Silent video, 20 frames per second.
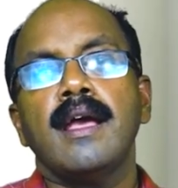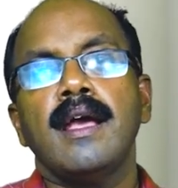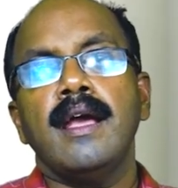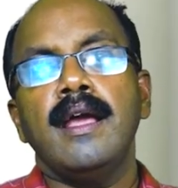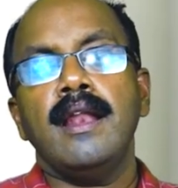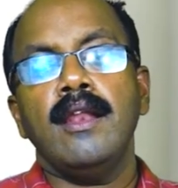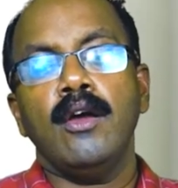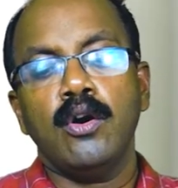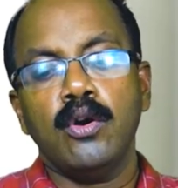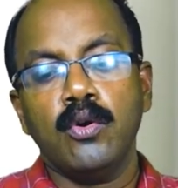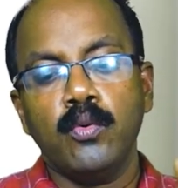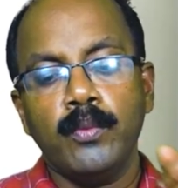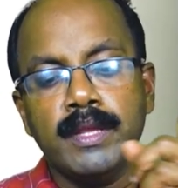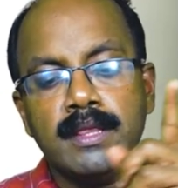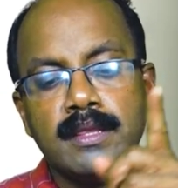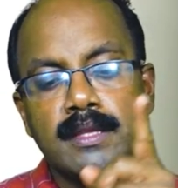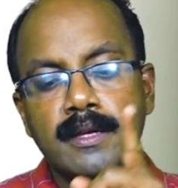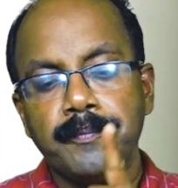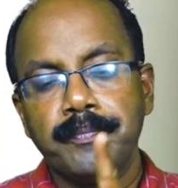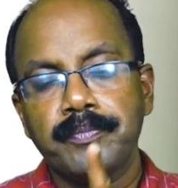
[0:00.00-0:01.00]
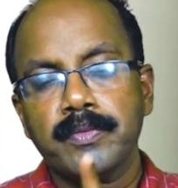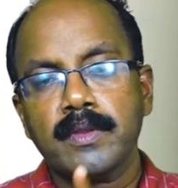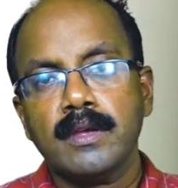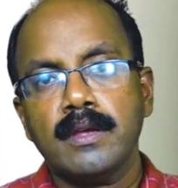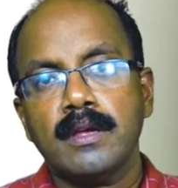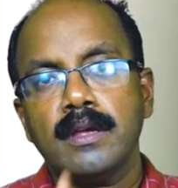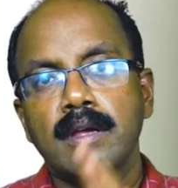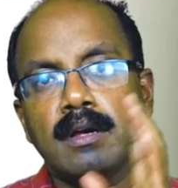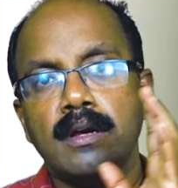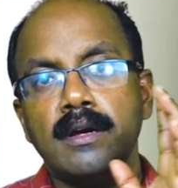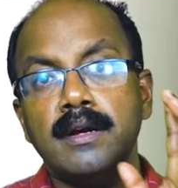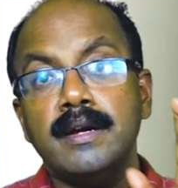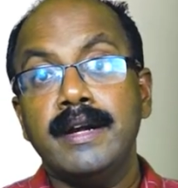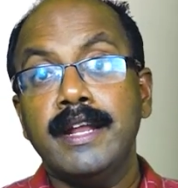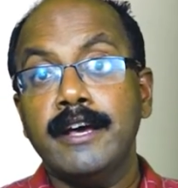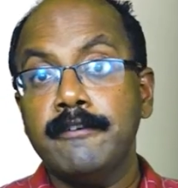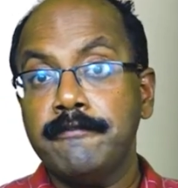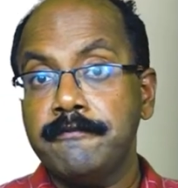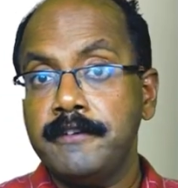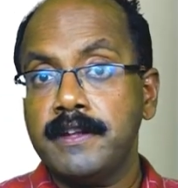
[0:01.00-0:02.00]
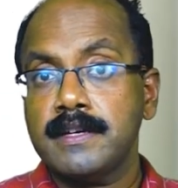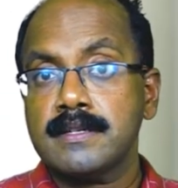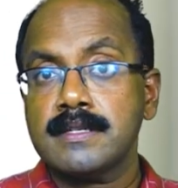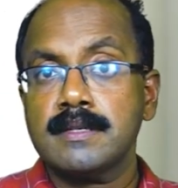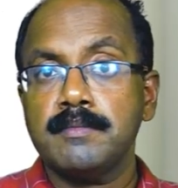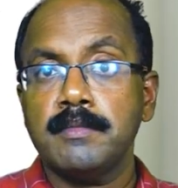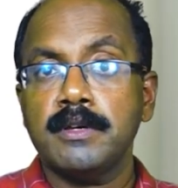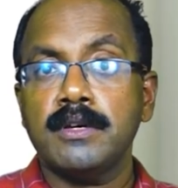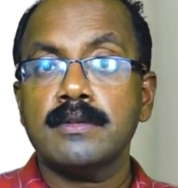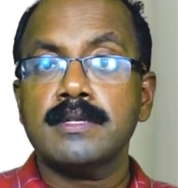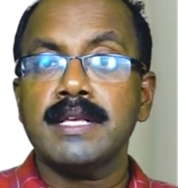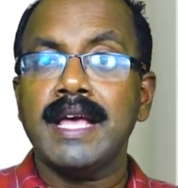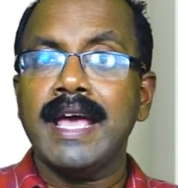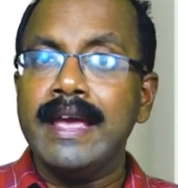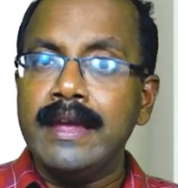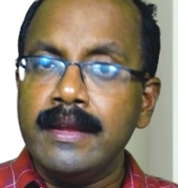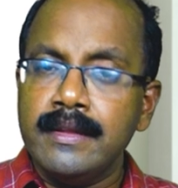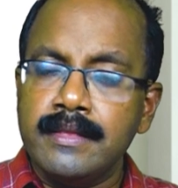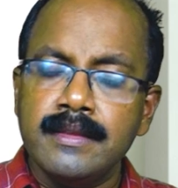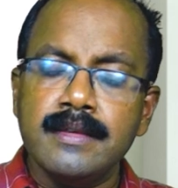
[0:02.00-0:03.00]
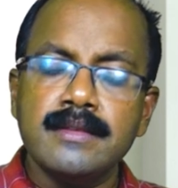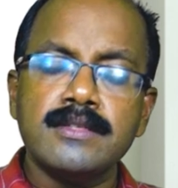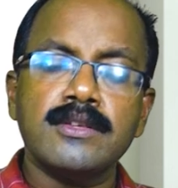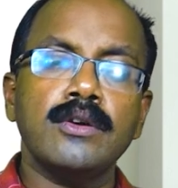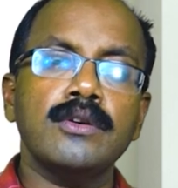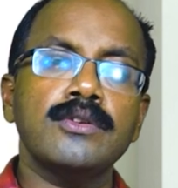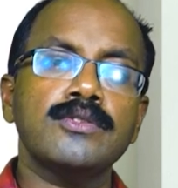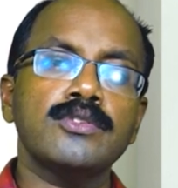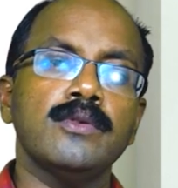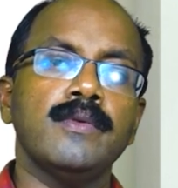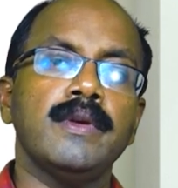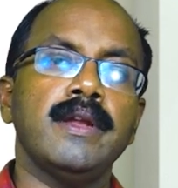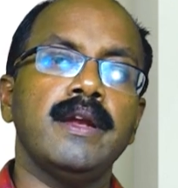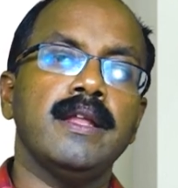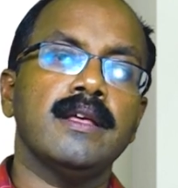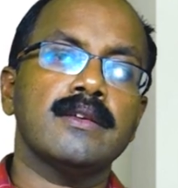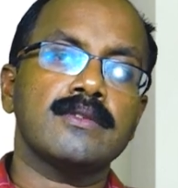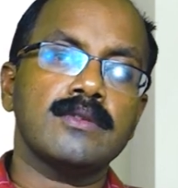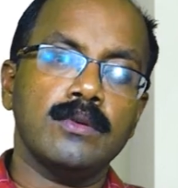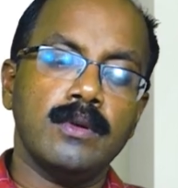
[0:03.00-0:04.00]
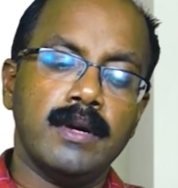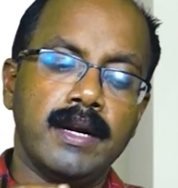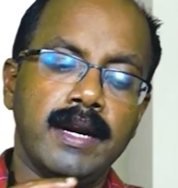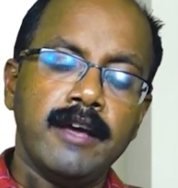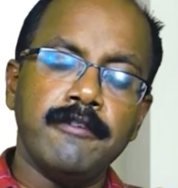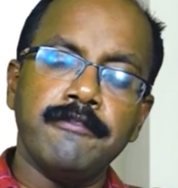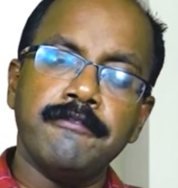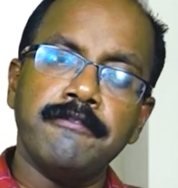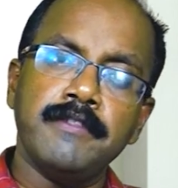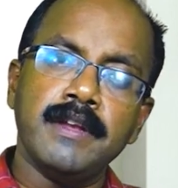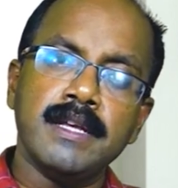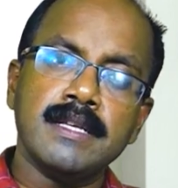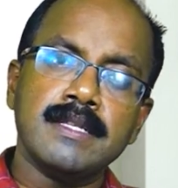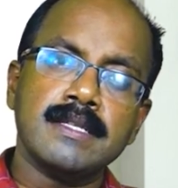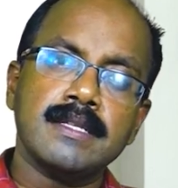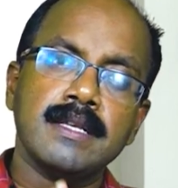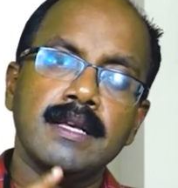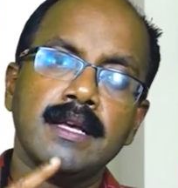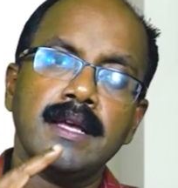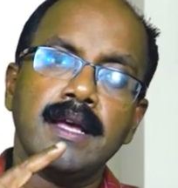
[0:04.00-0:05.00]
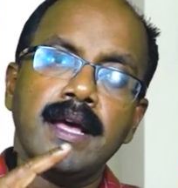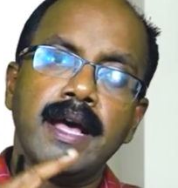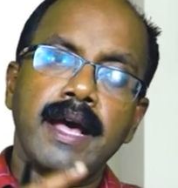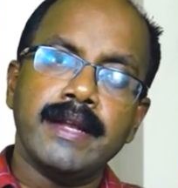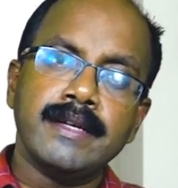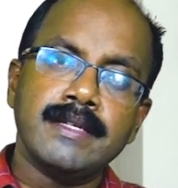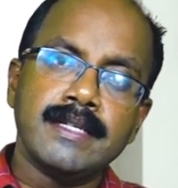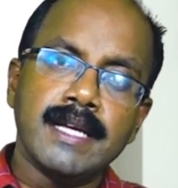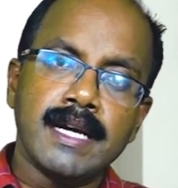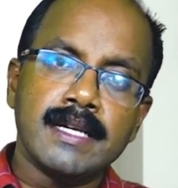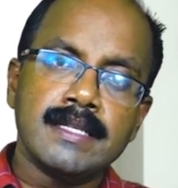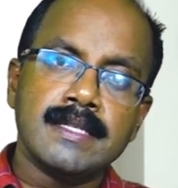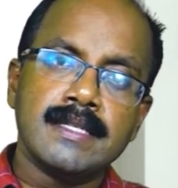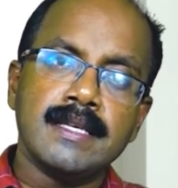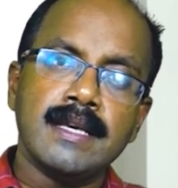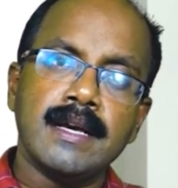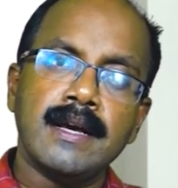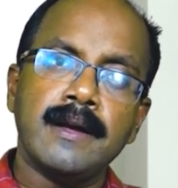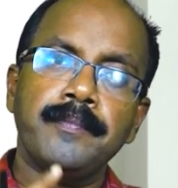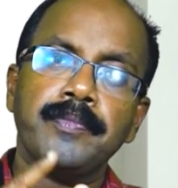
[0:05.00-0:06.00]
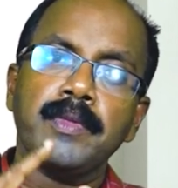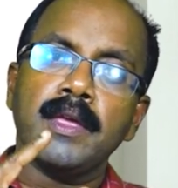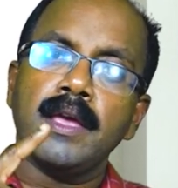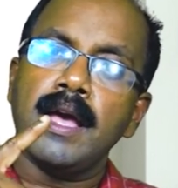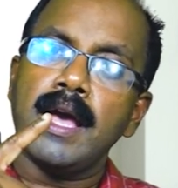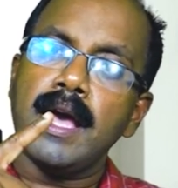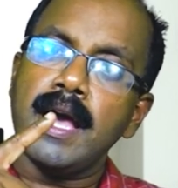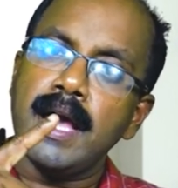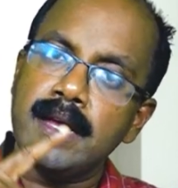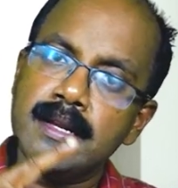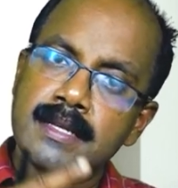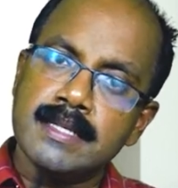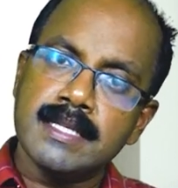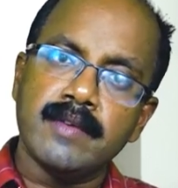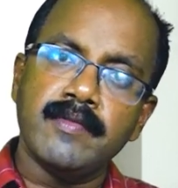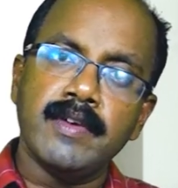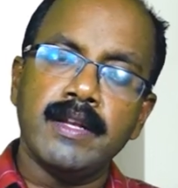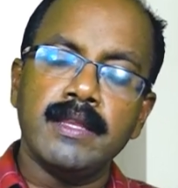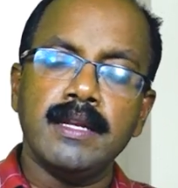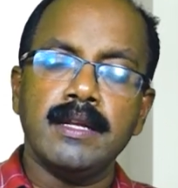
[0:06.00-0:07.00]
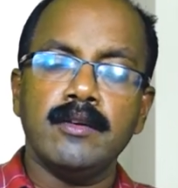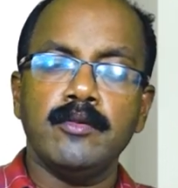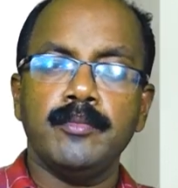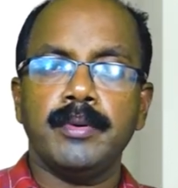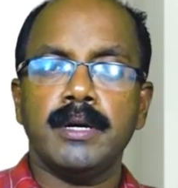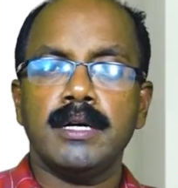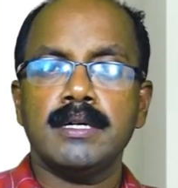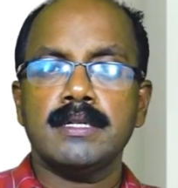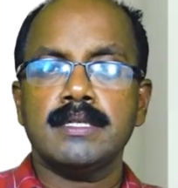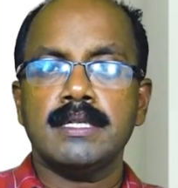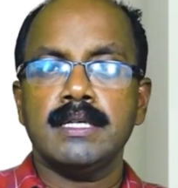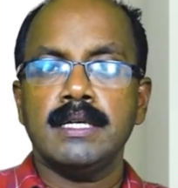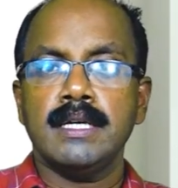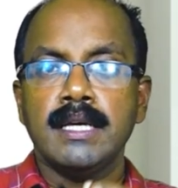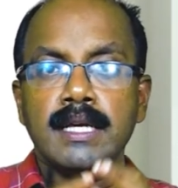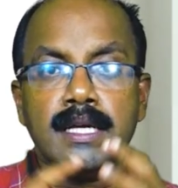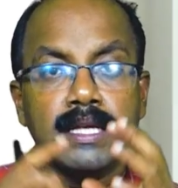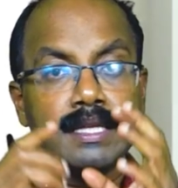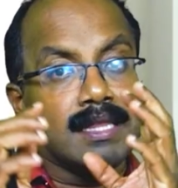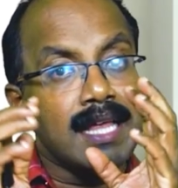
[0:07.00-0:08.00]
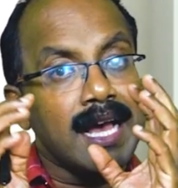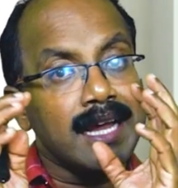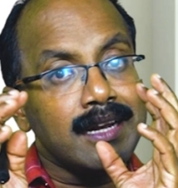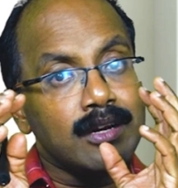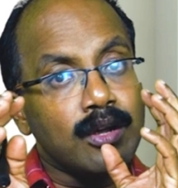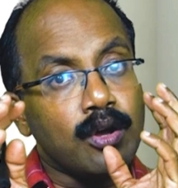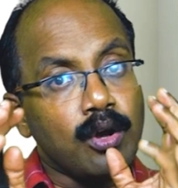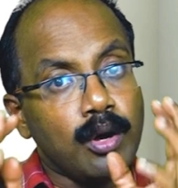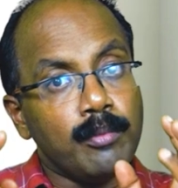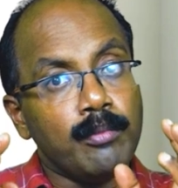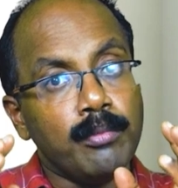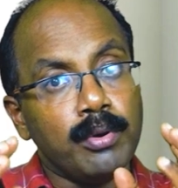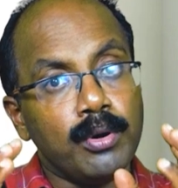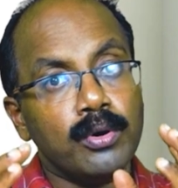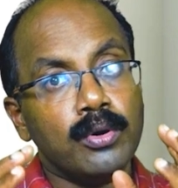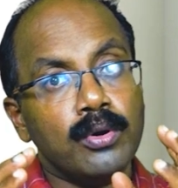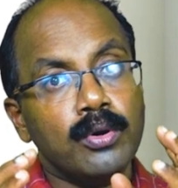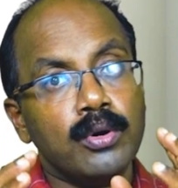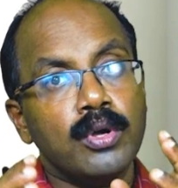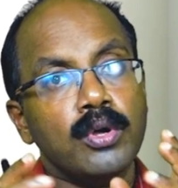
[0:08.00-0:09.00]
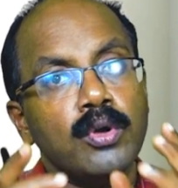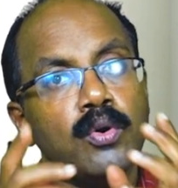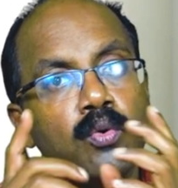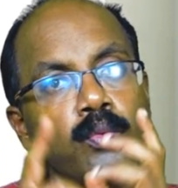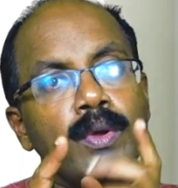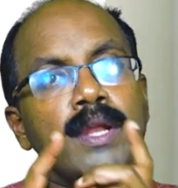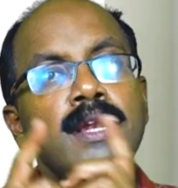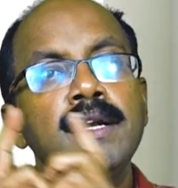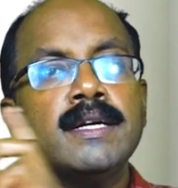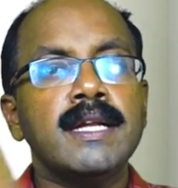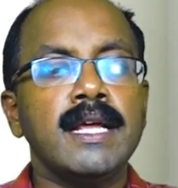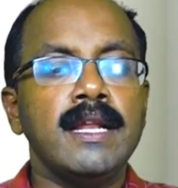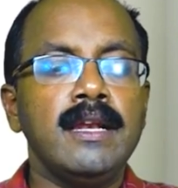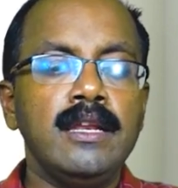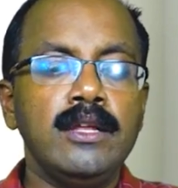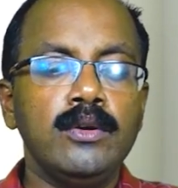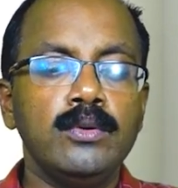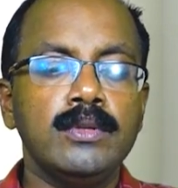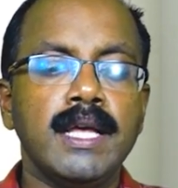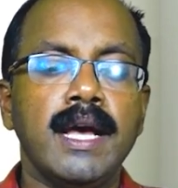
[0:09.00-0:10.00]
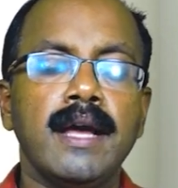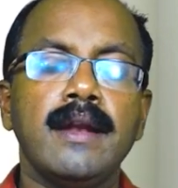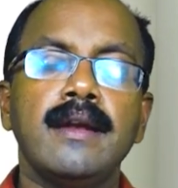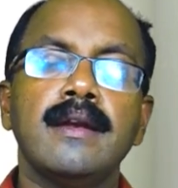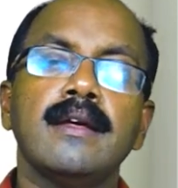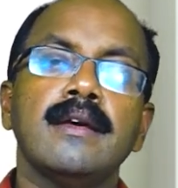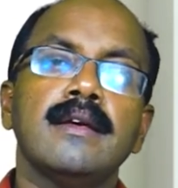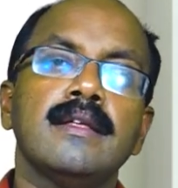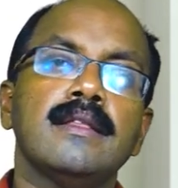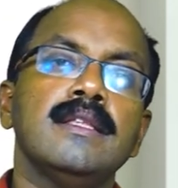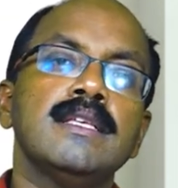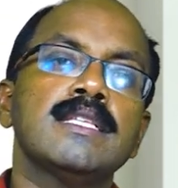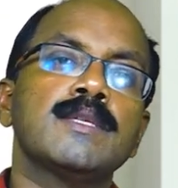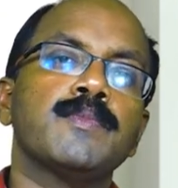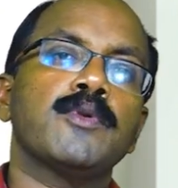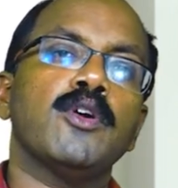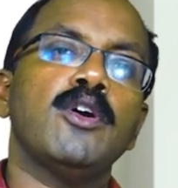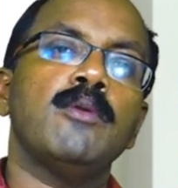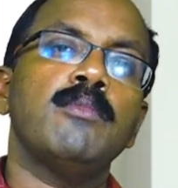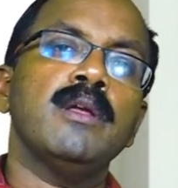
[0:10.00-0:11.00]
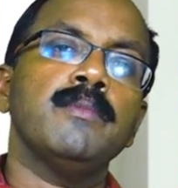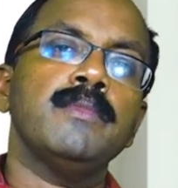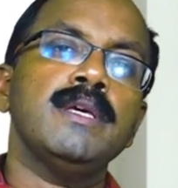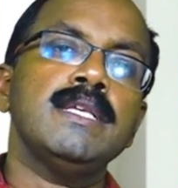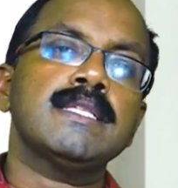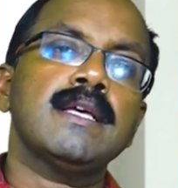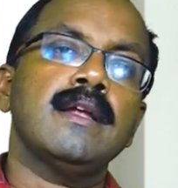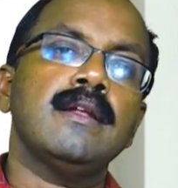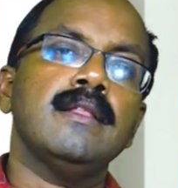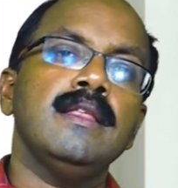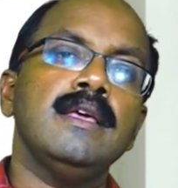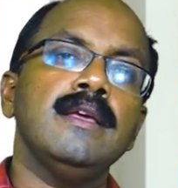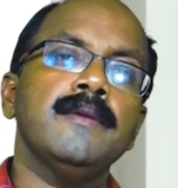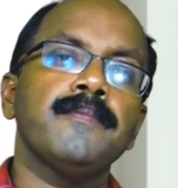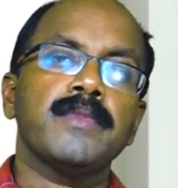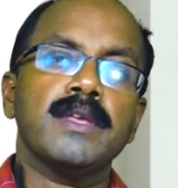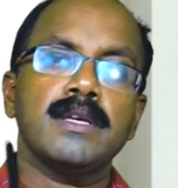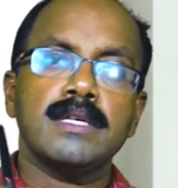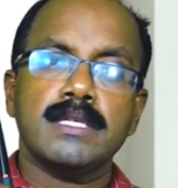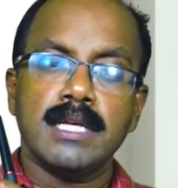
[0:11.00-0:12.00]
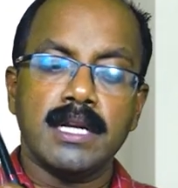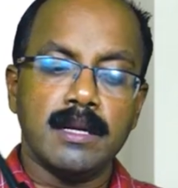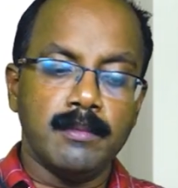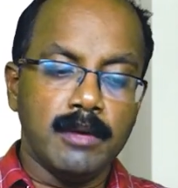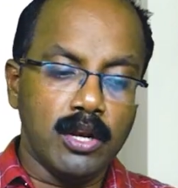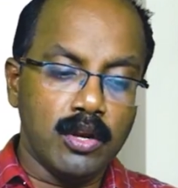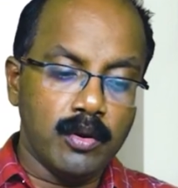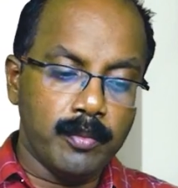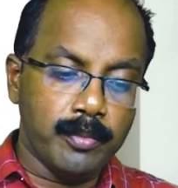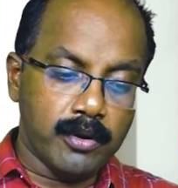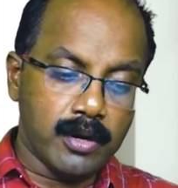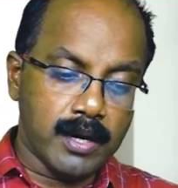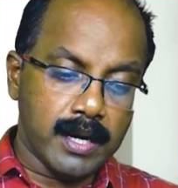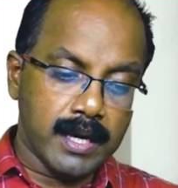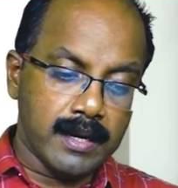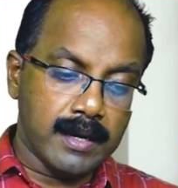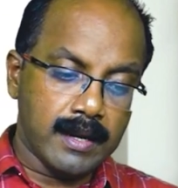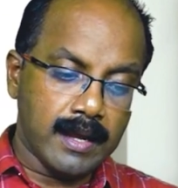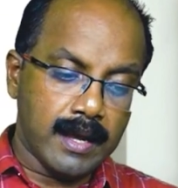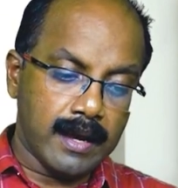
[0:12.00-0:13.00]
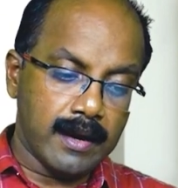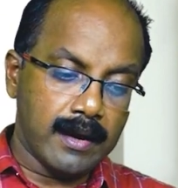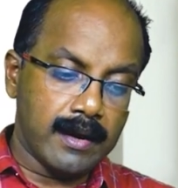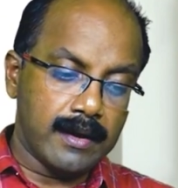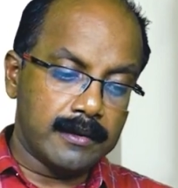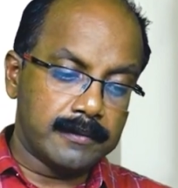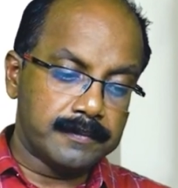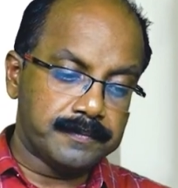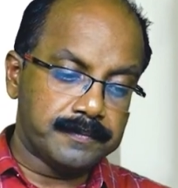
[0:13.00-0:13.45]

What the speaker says: along with deafness, because 8th is also very near. So deafness, ataxia and 7th nerve palsy, that combo will tell you that this problem is at the Cerebello Pontine angle.